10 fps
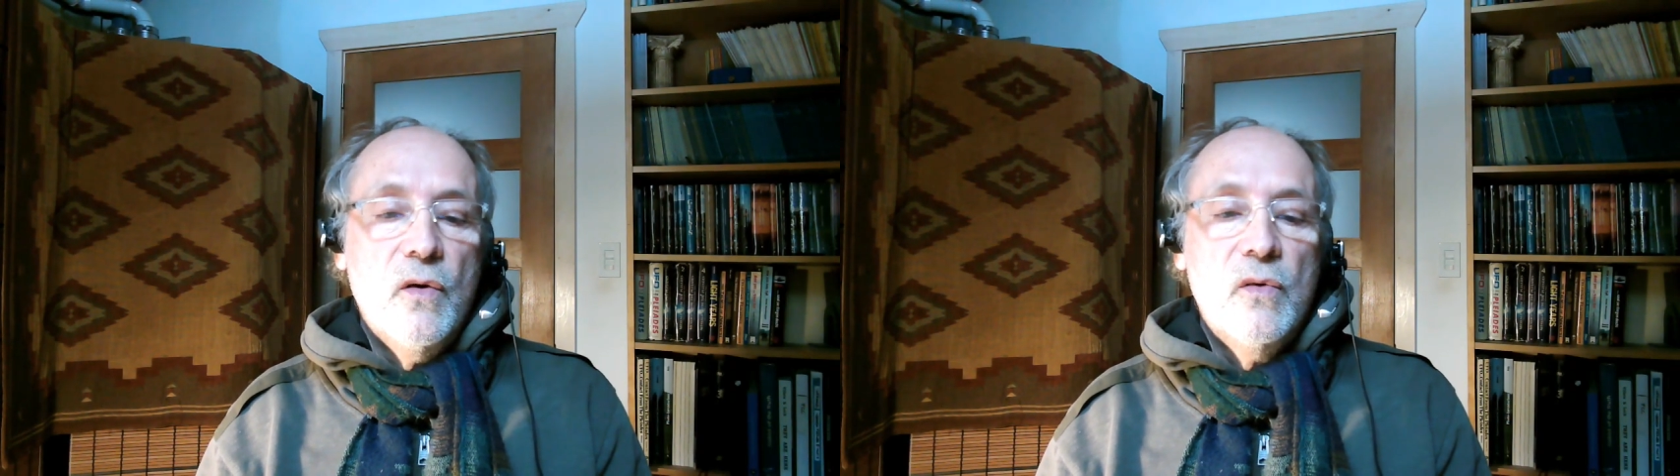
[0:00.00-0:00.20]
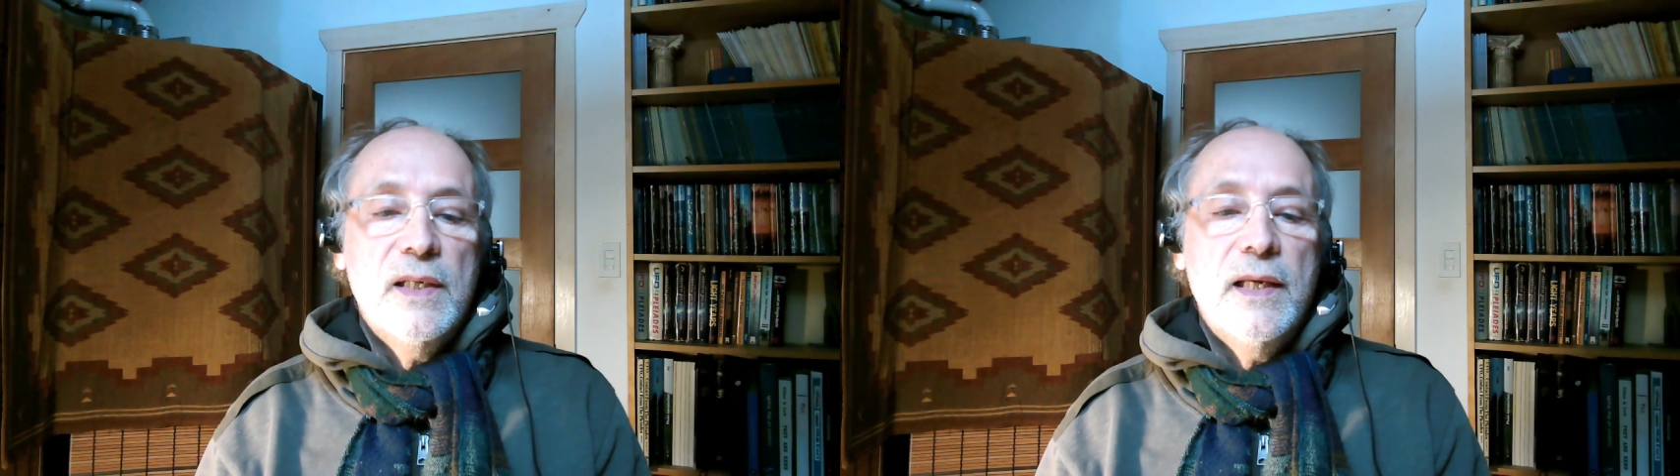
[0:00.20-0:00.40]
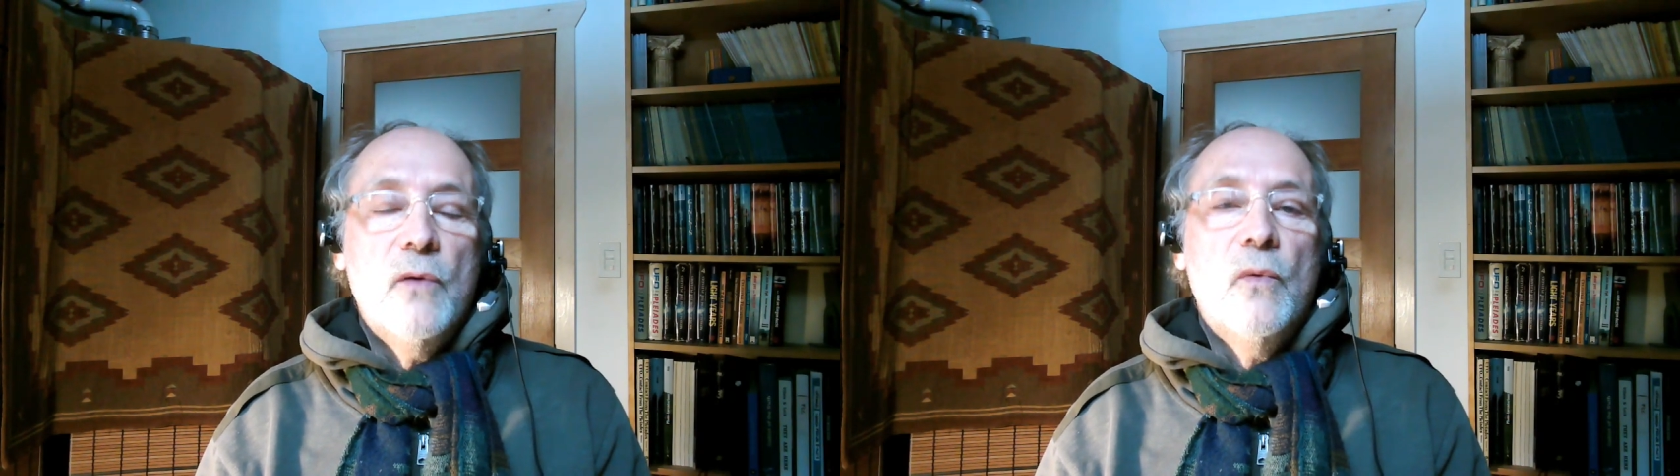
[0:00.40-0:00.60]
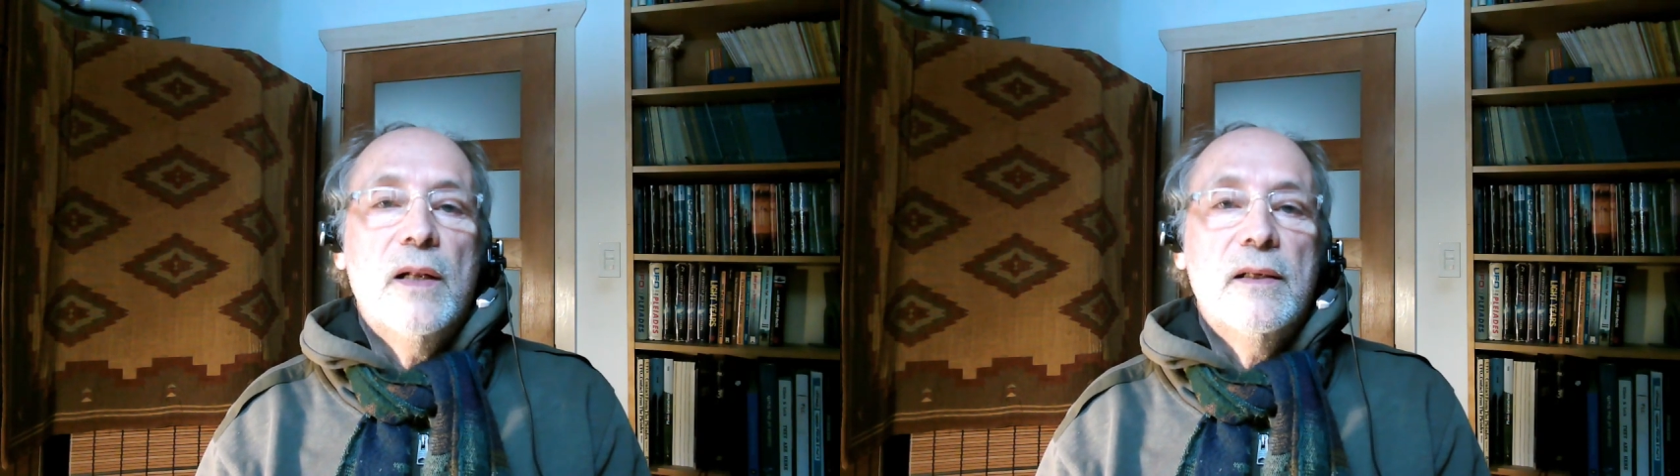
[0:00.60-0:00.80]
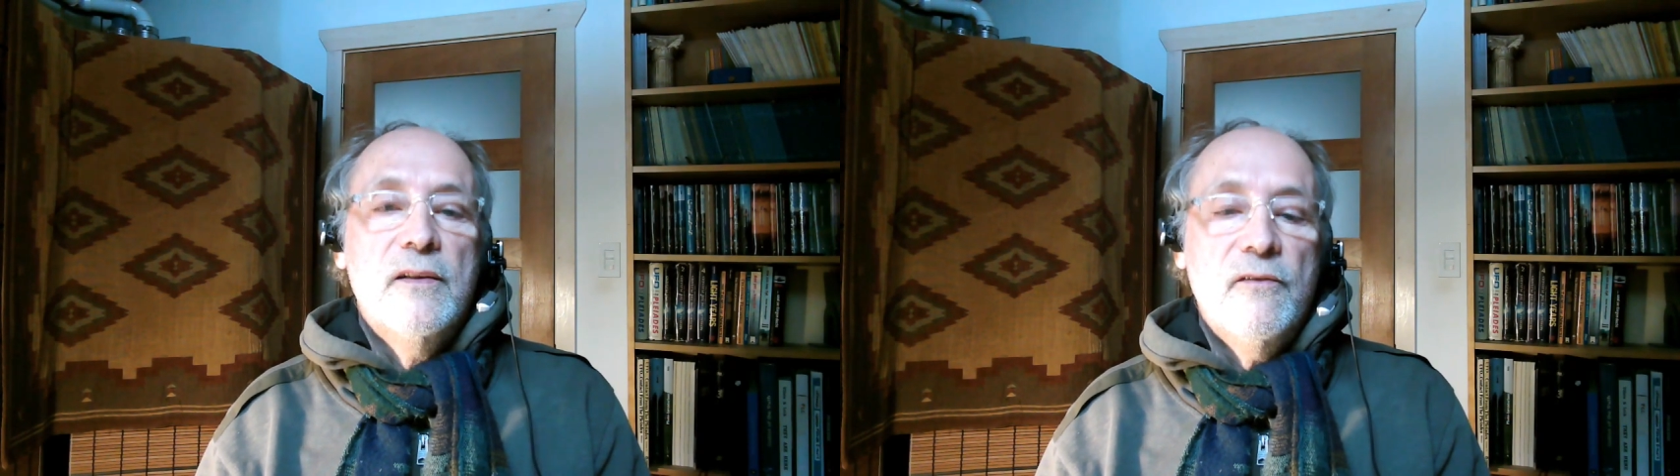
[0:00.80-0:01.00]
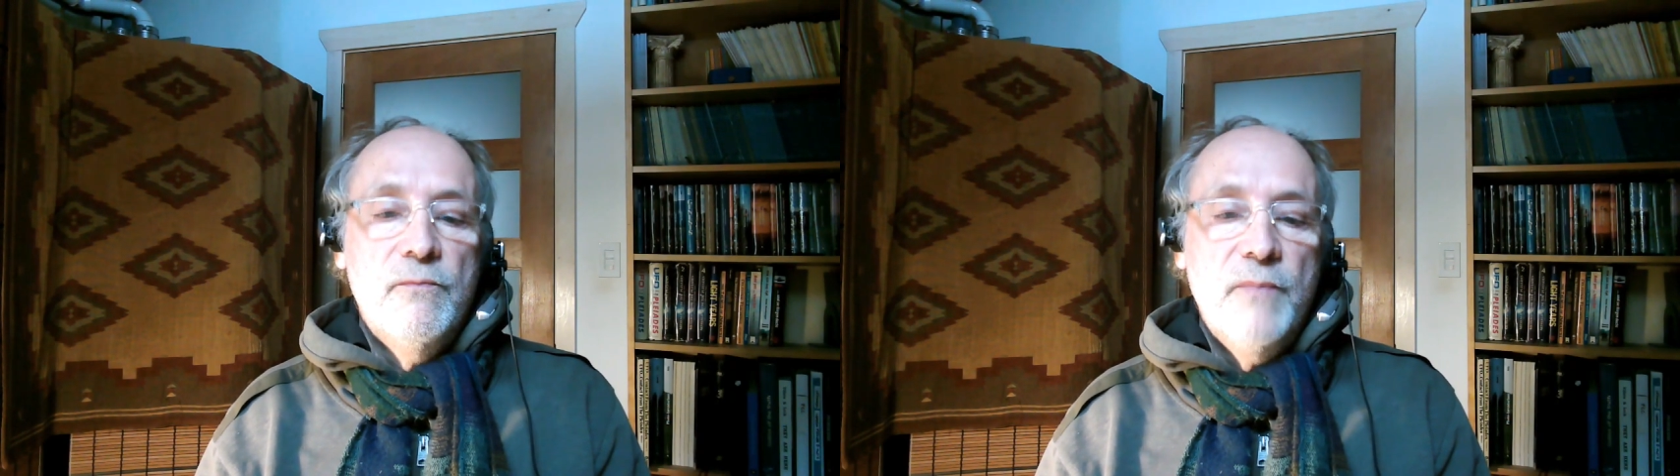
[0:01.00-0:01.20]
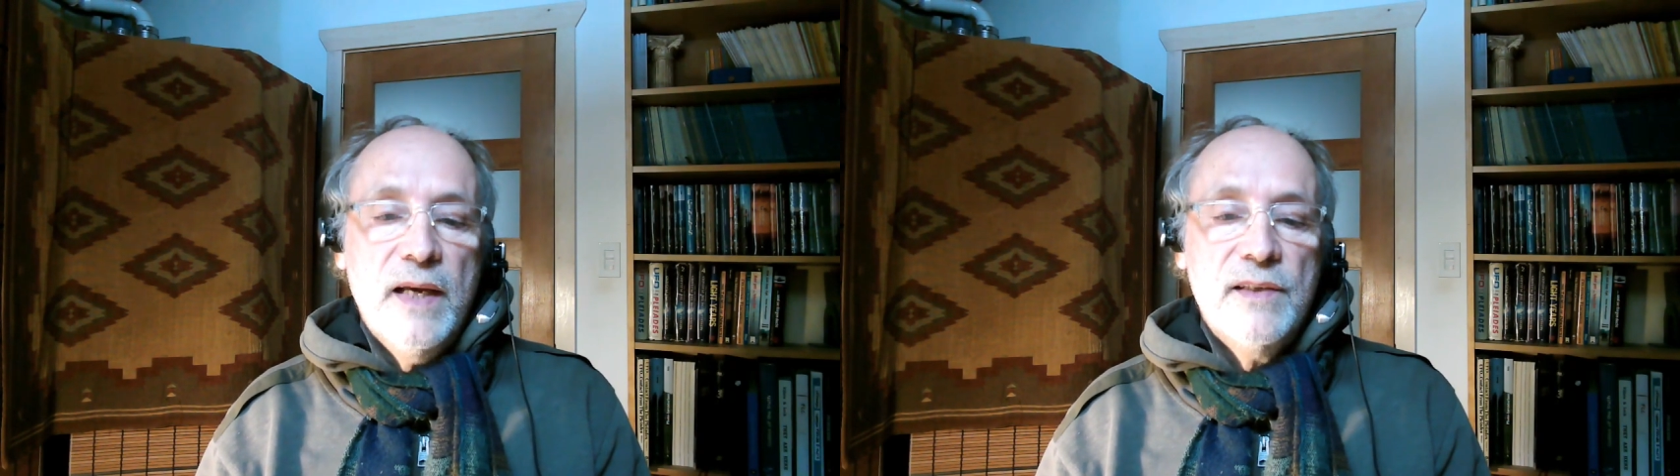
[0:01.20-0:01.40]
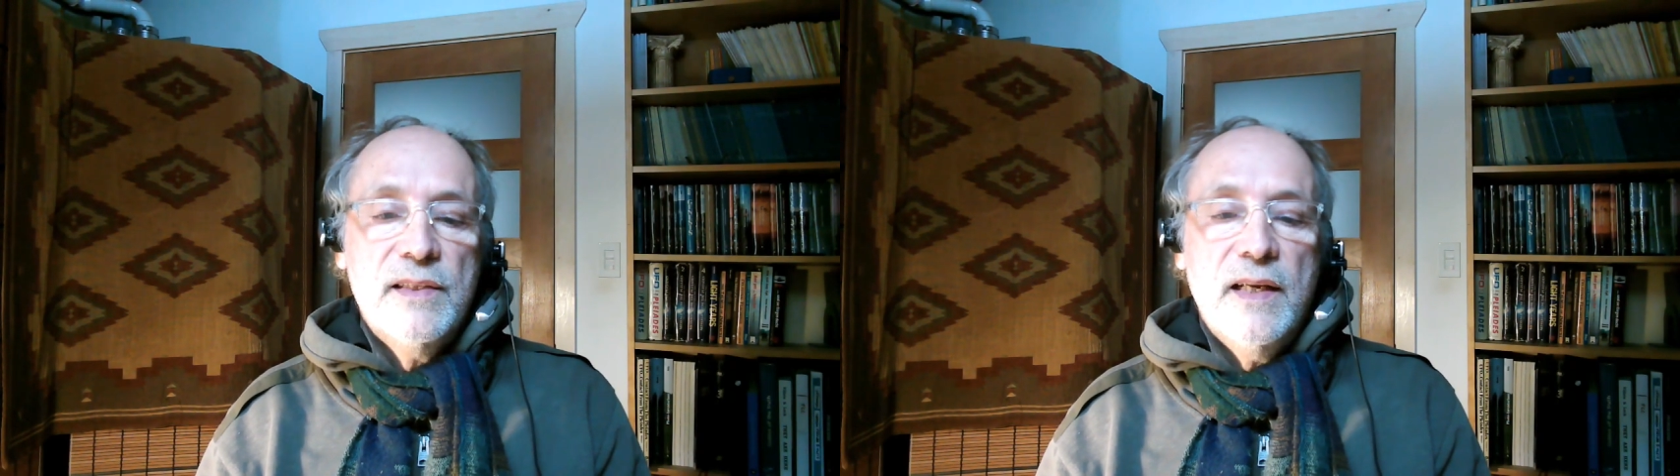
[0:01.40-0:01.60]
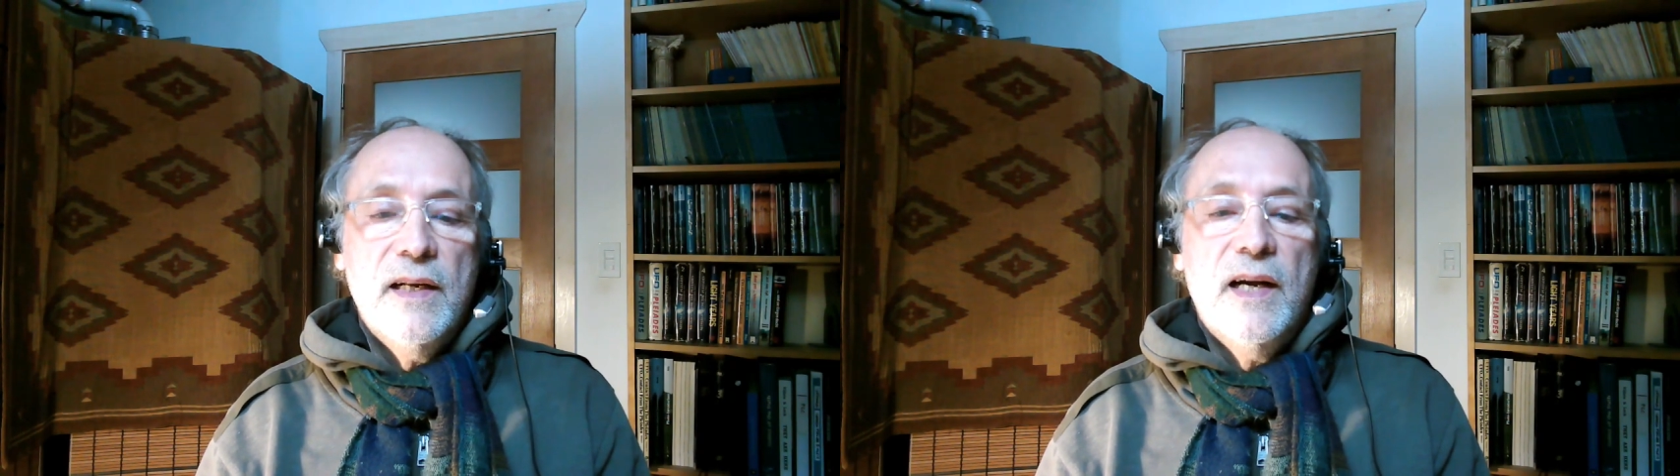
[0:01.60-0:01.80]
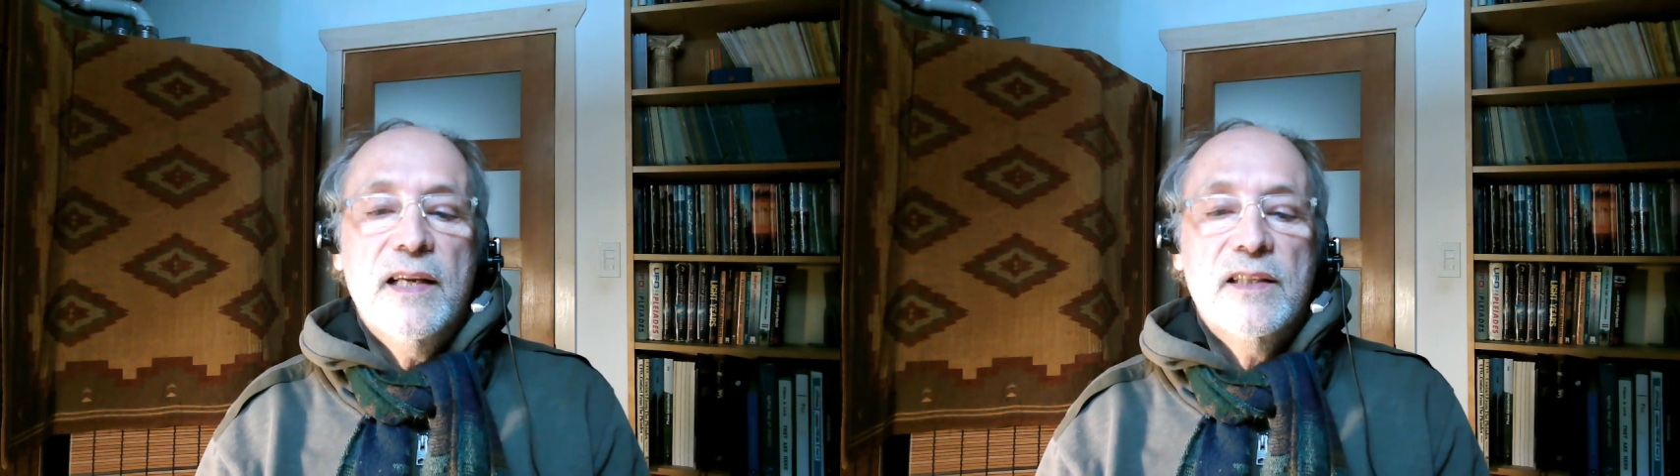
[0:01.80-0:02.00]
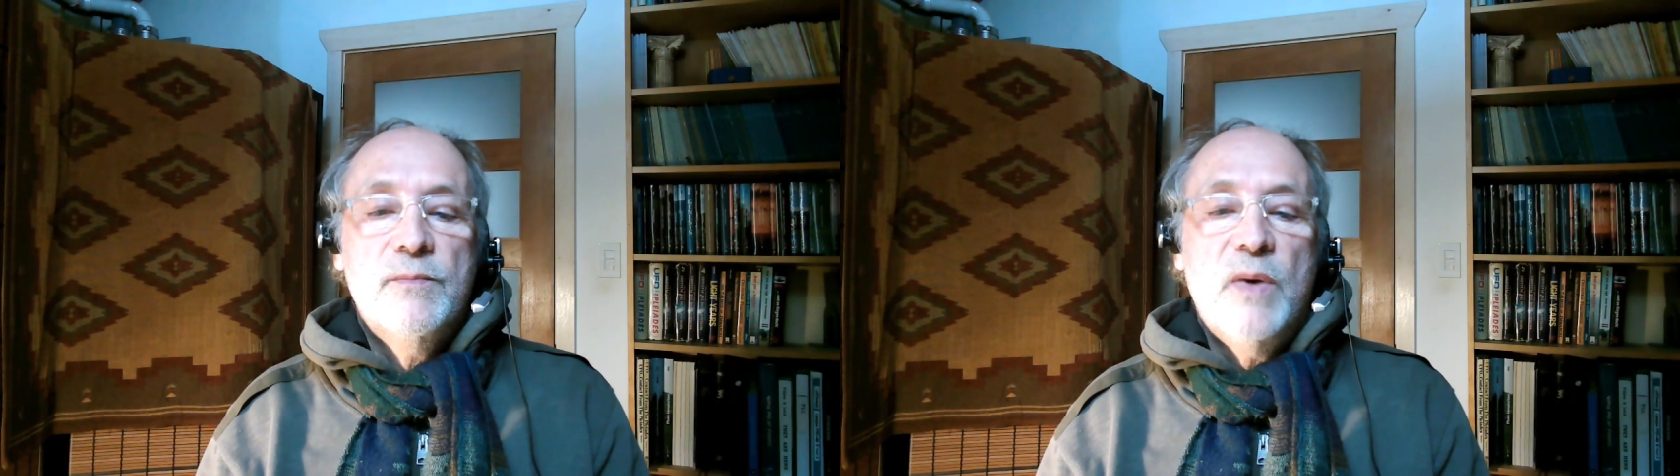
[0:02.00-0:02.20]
only a relative best and highest